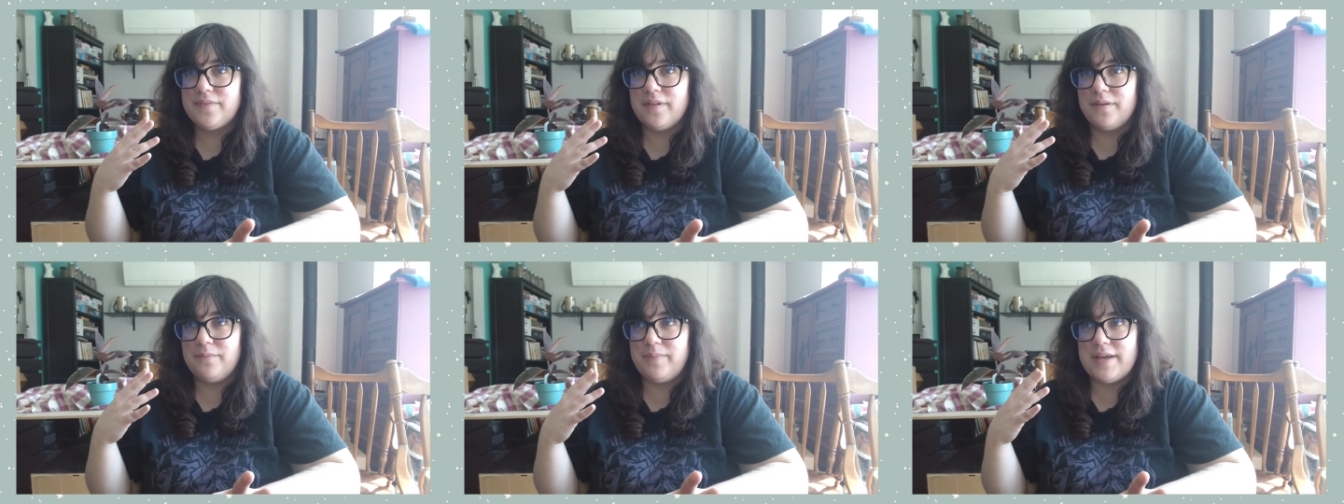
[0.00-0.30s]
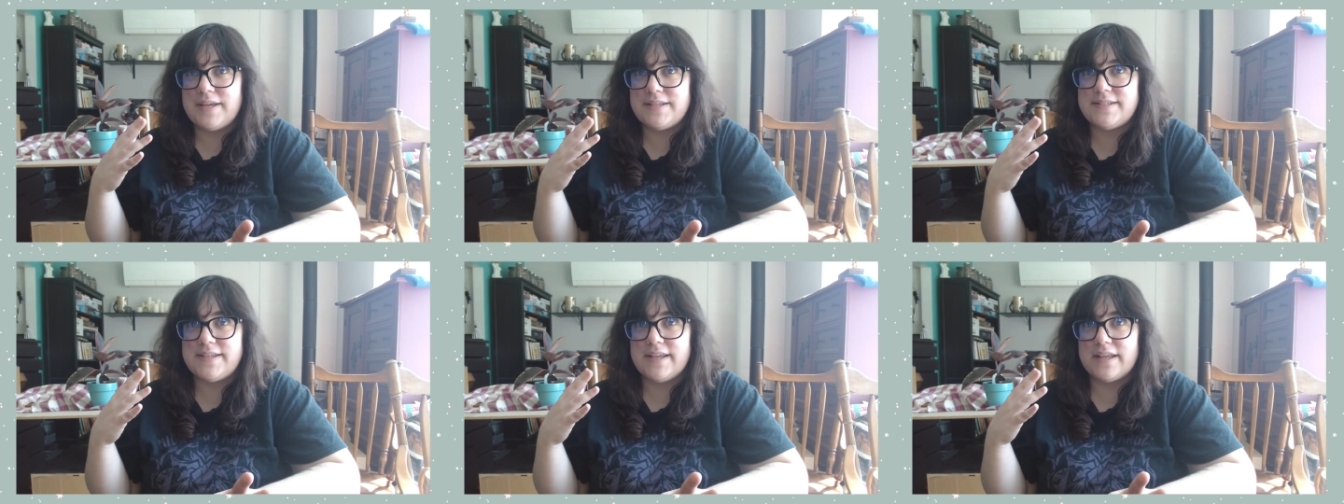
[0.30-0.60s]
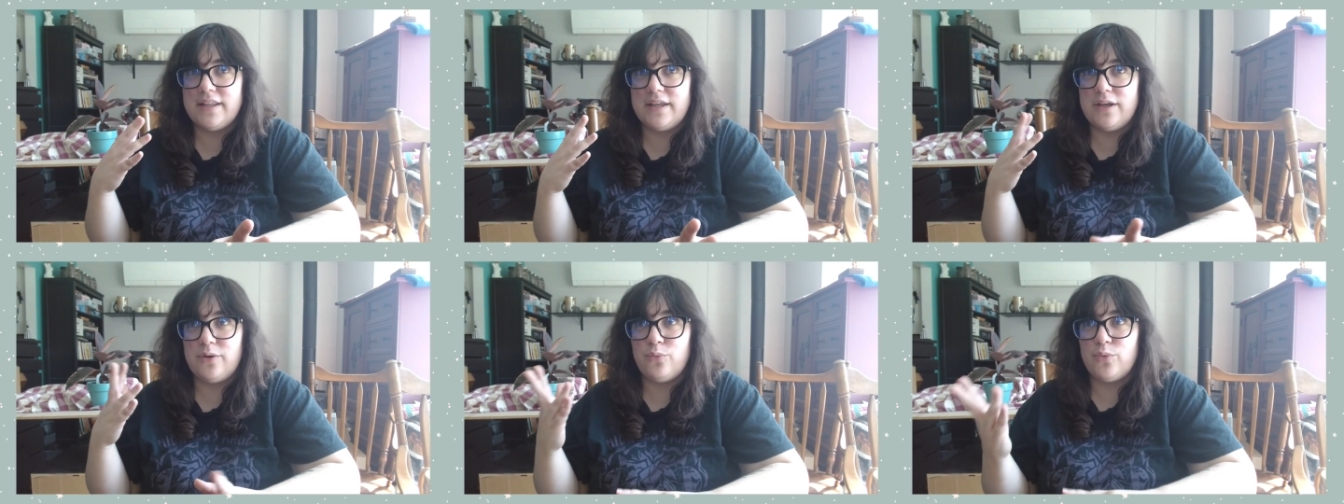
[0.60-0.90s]

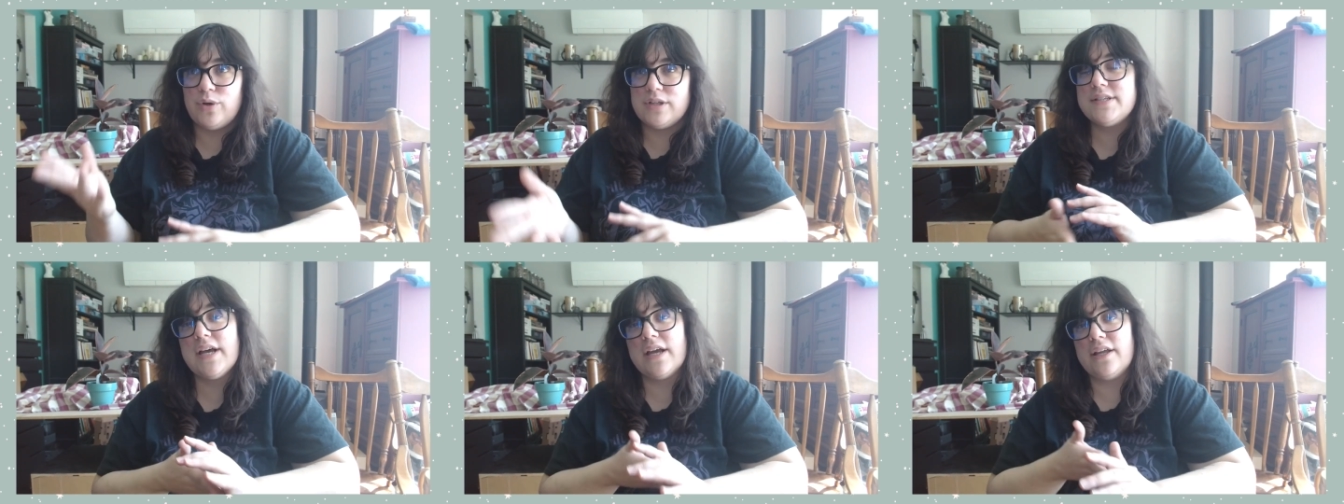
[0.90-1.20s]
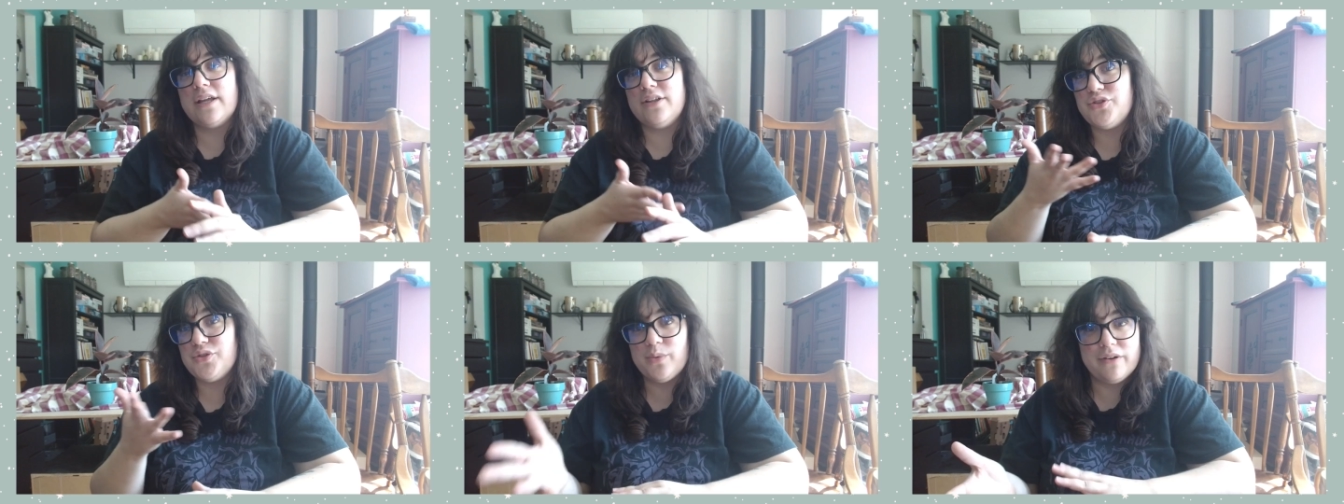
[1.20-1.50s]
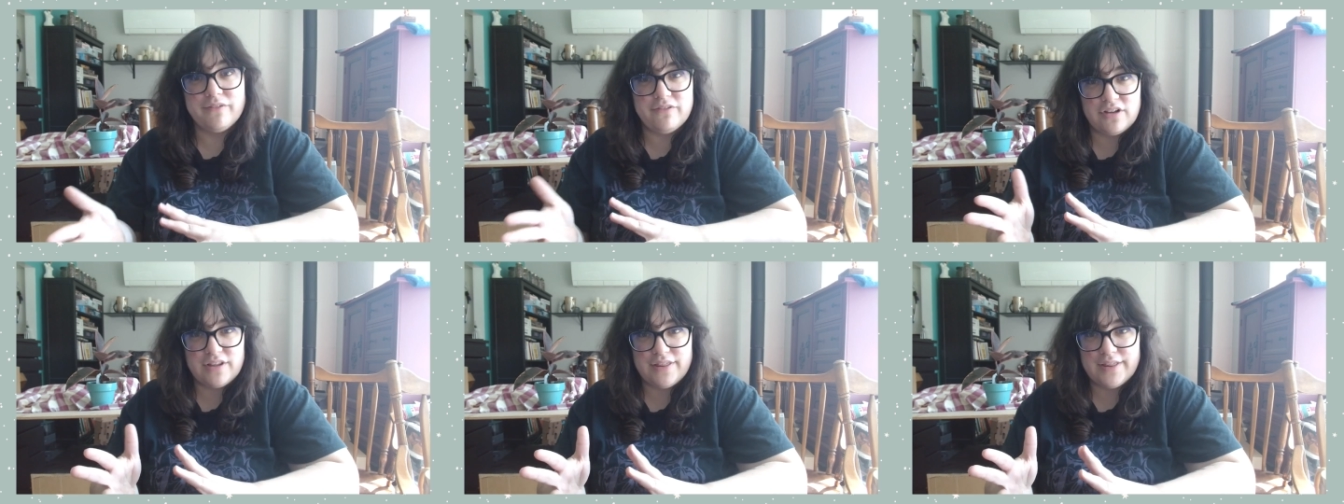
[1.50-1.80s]
basically once I do
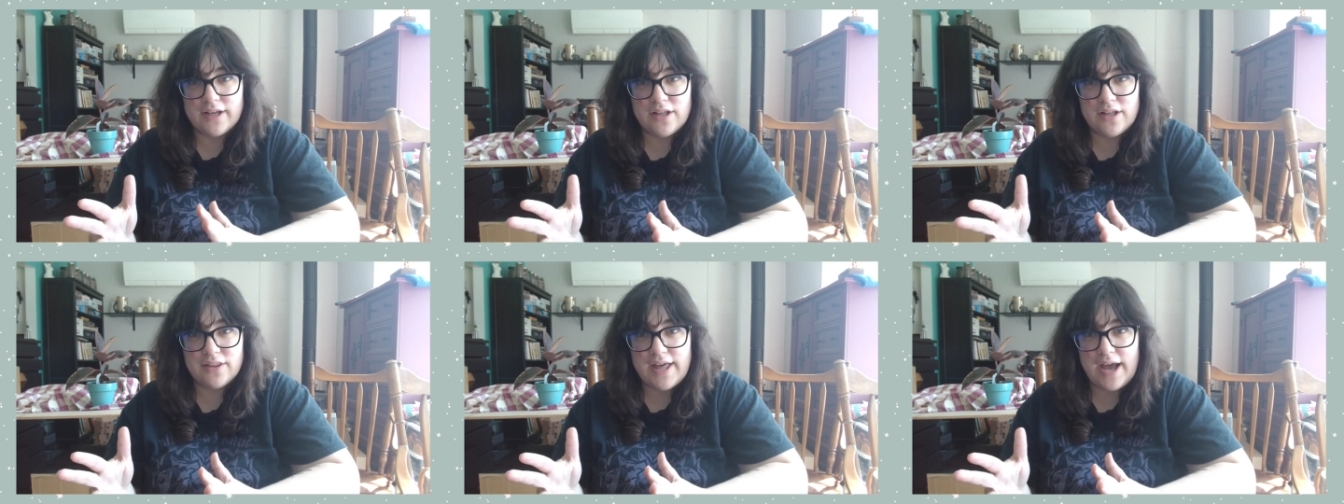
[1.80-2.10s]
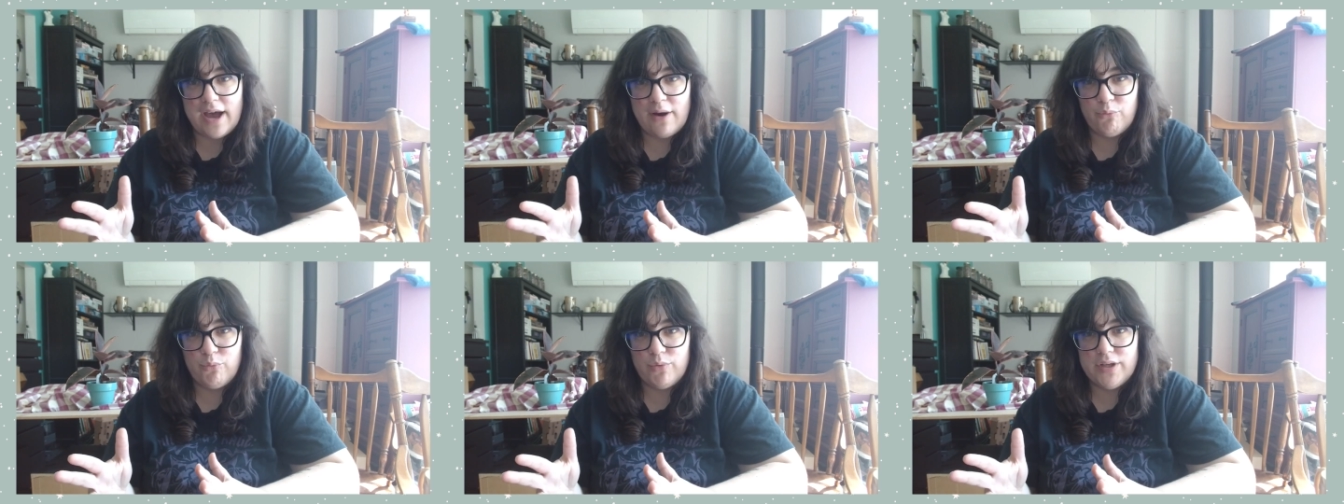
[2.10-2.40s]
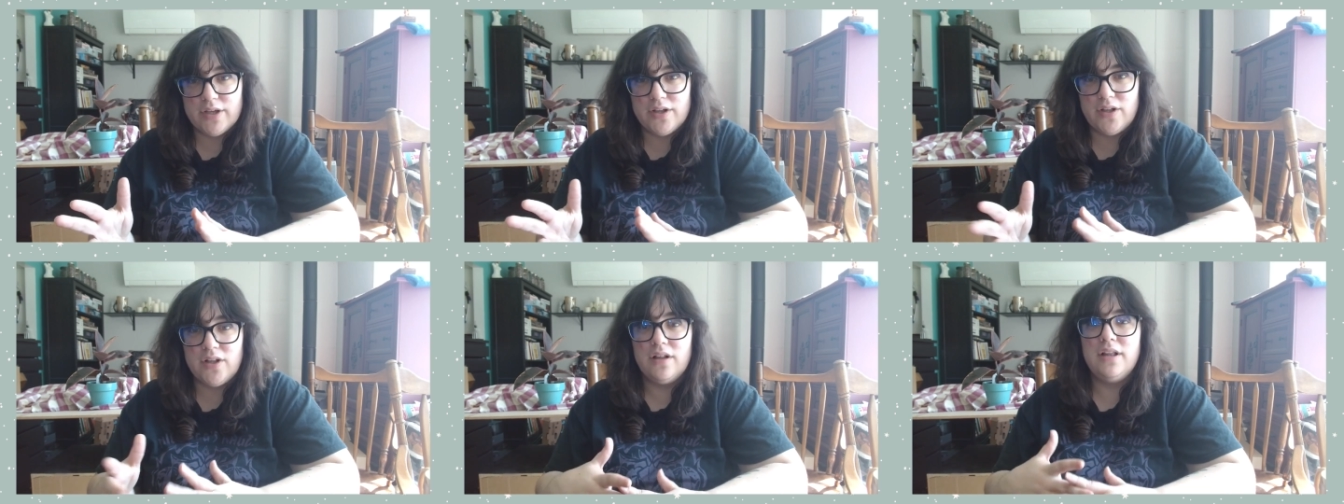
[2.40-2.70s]
everything on that
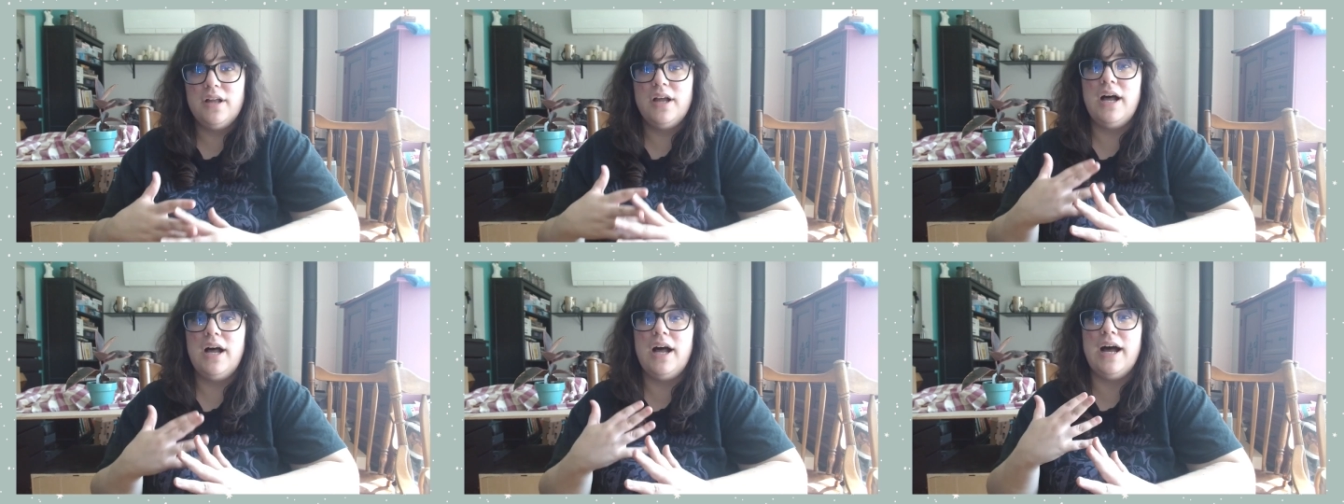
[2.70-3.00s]
wheel,